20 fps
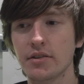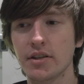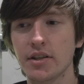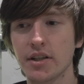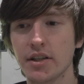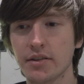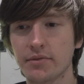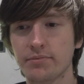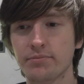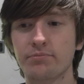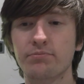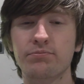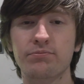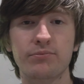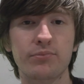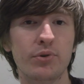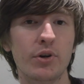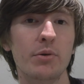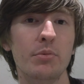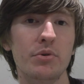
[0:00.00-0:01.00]
it
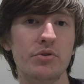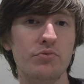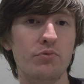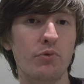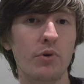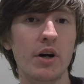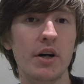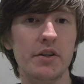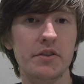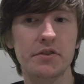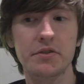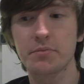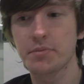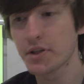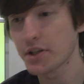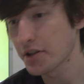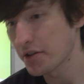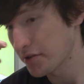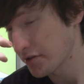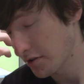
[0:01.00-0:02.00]
pretty much was,
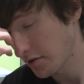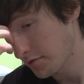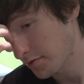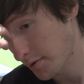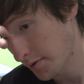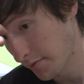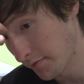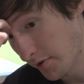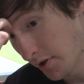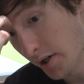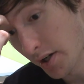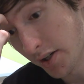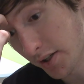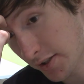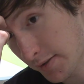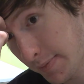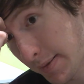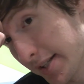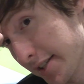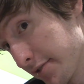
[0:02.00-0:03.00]
because those are very
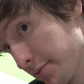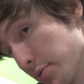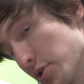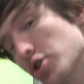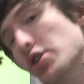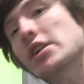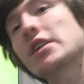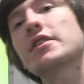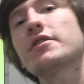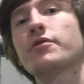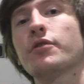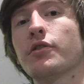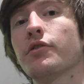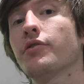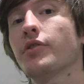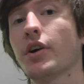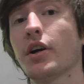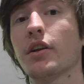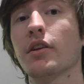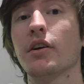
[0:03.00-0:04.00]
expensive machines for a
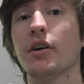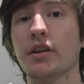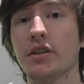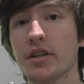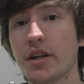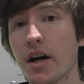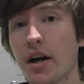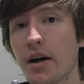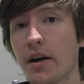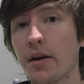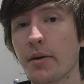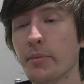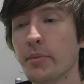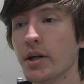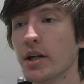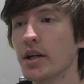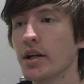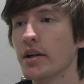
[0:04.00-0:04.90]
very long time,